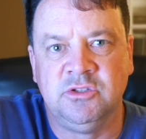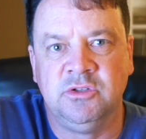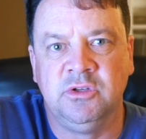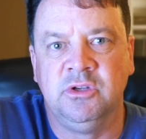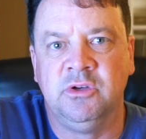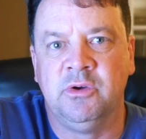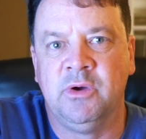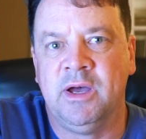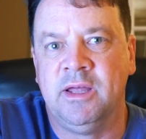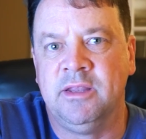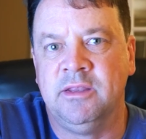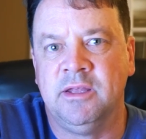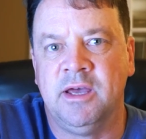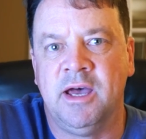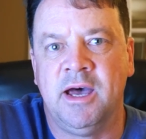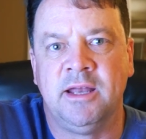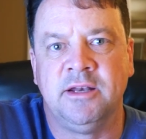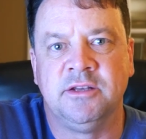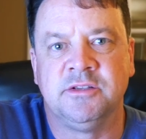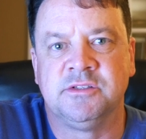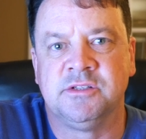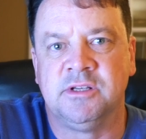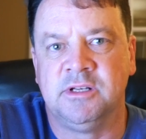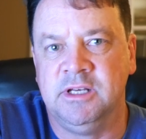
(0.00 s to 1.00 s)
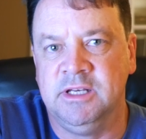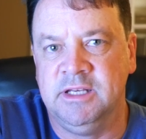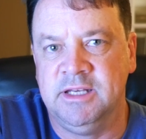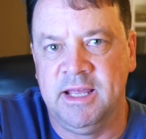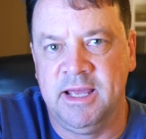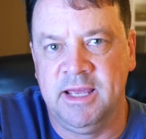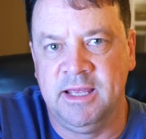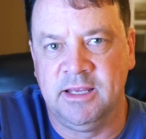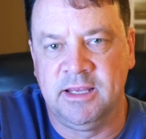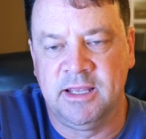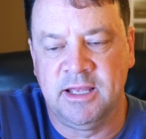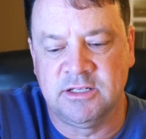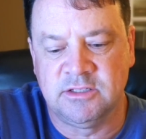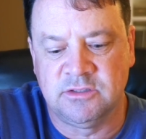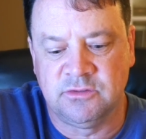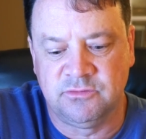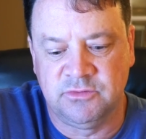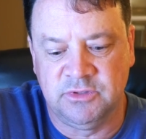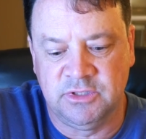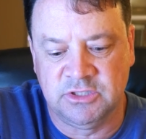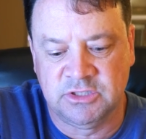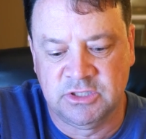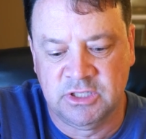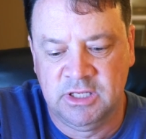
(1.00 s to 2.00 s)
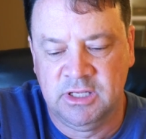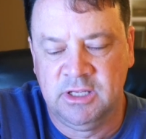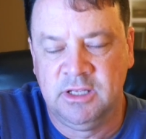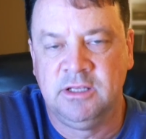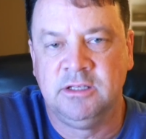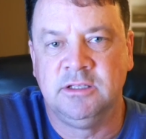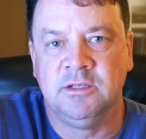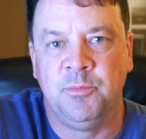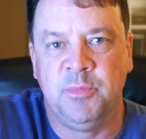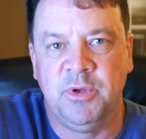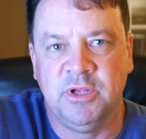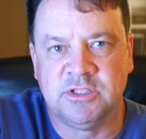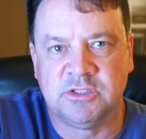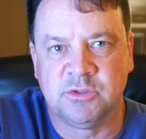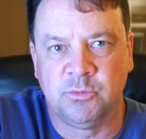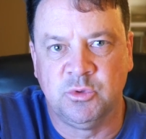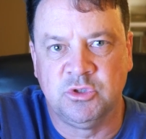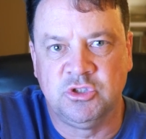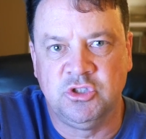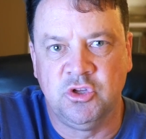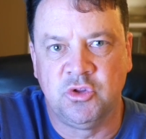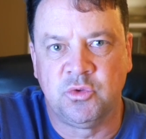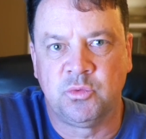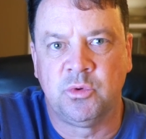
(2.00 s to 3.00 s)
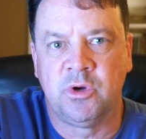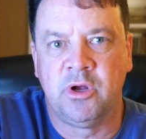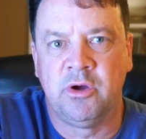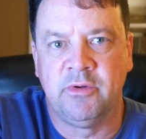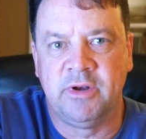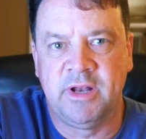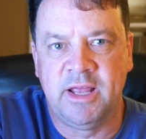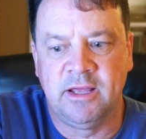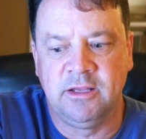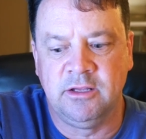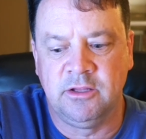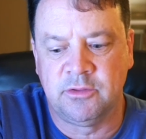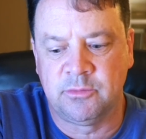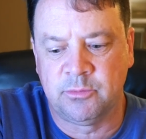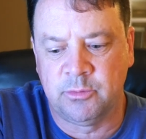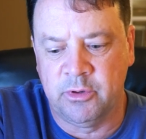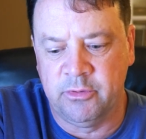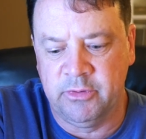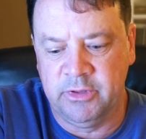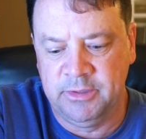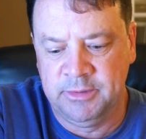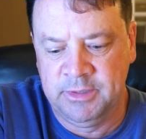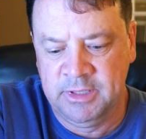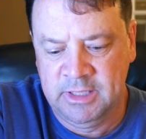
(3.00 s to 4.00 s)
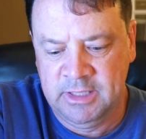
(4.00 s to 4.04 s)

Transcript: you can go out in the hottest sunny day and catch a fish. Depends on what you throw and how you throw it.